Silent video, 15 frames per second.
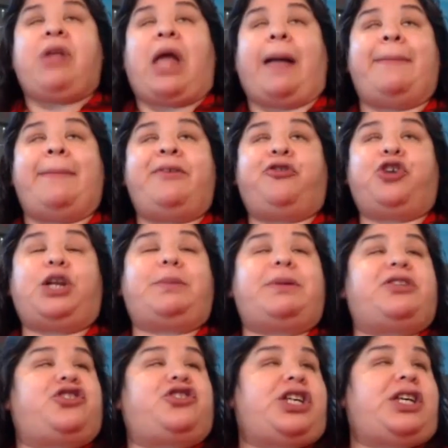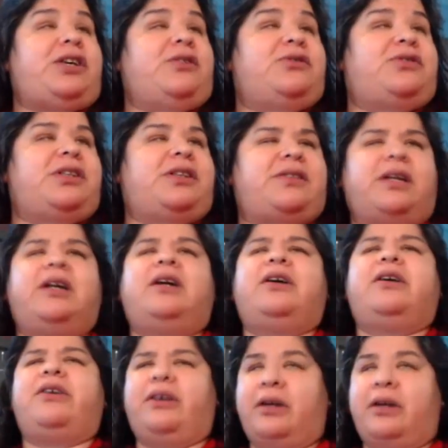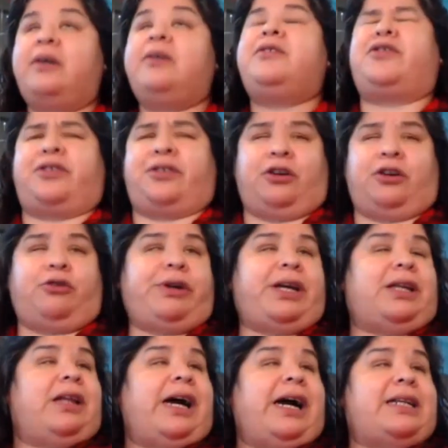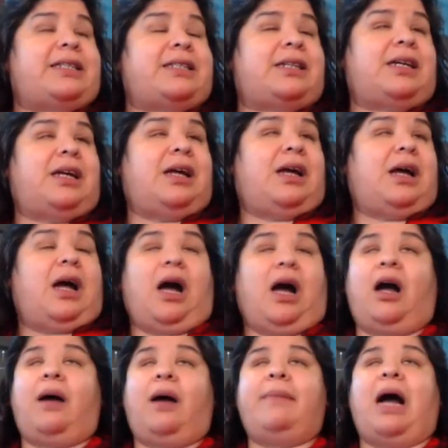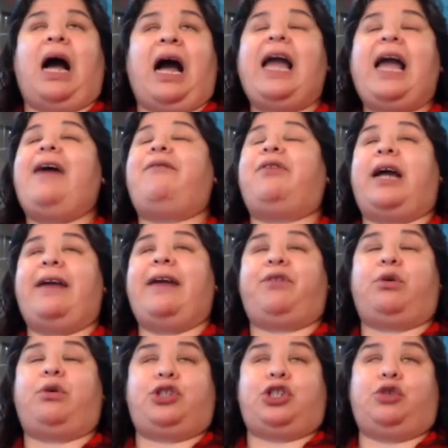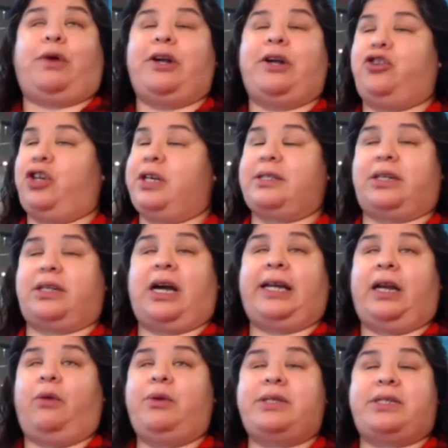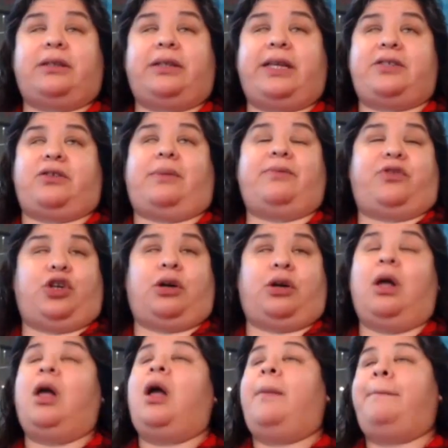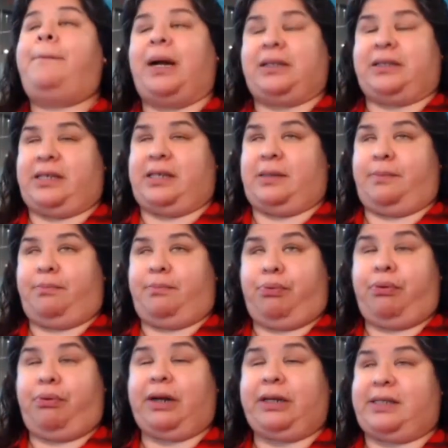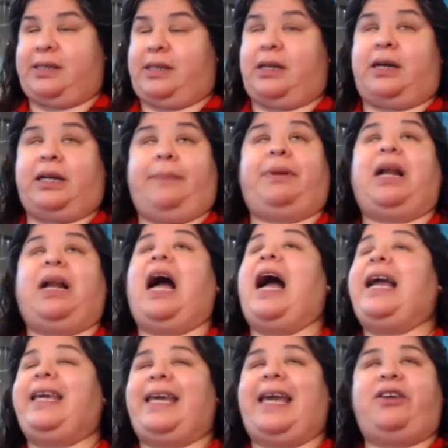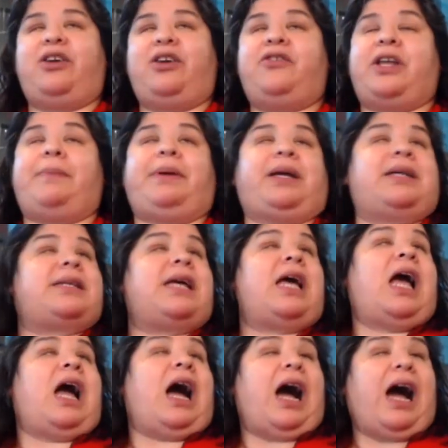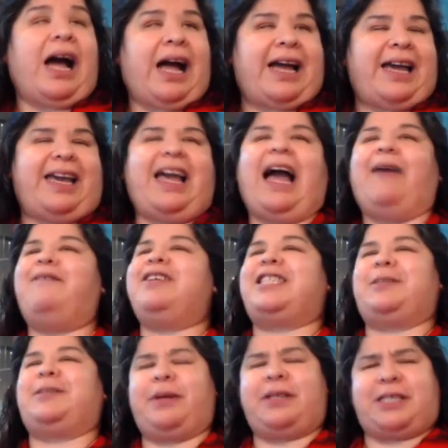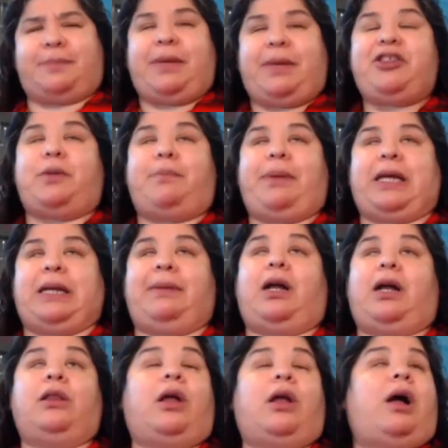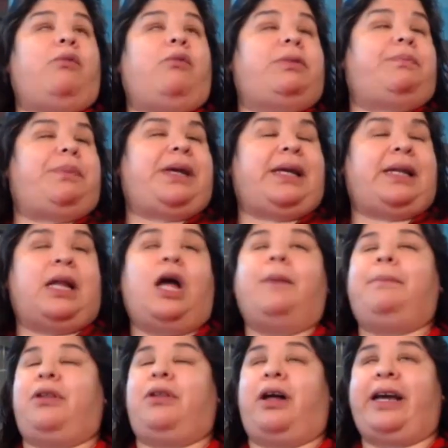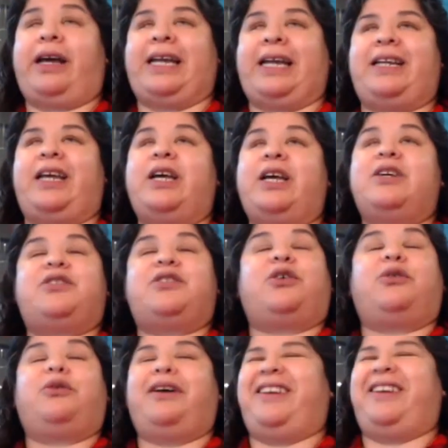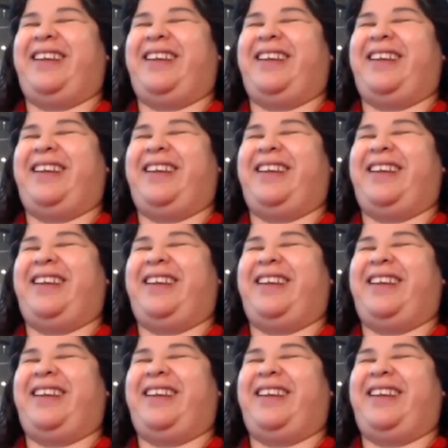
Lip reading: demonstrate it, but she uses Siri a lot. I have an iPhone too. I just got it recently, so I'm still practicing on it, but I can't use that because I have a speech impediment along with being blind. So